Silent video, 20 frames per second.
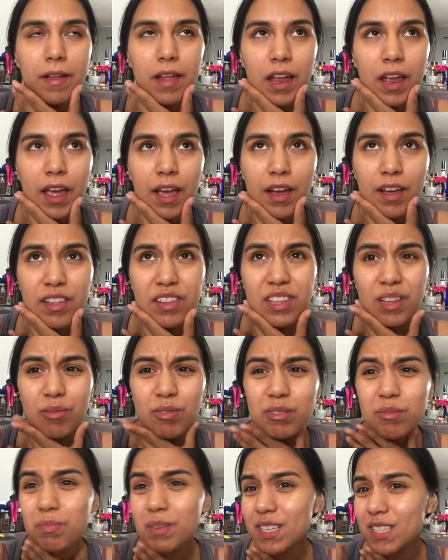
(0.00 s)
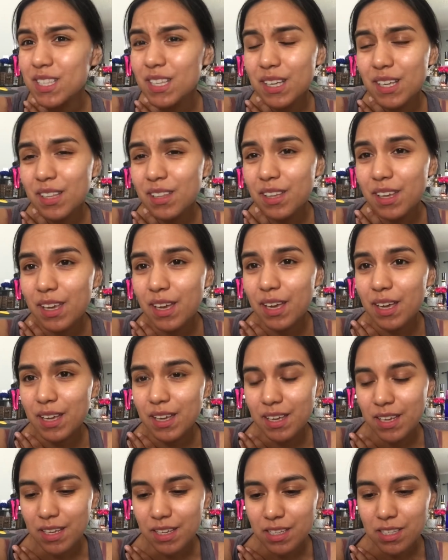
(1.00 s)
and that was basically
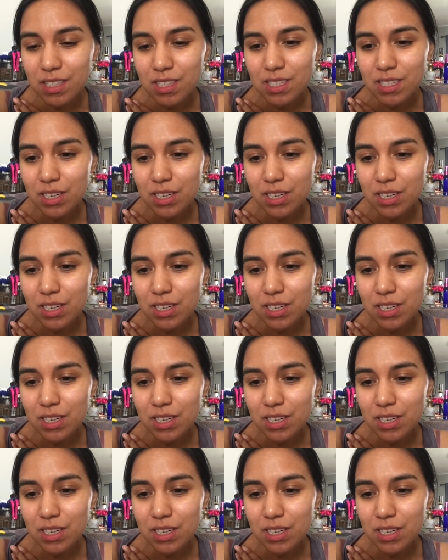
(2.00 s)
it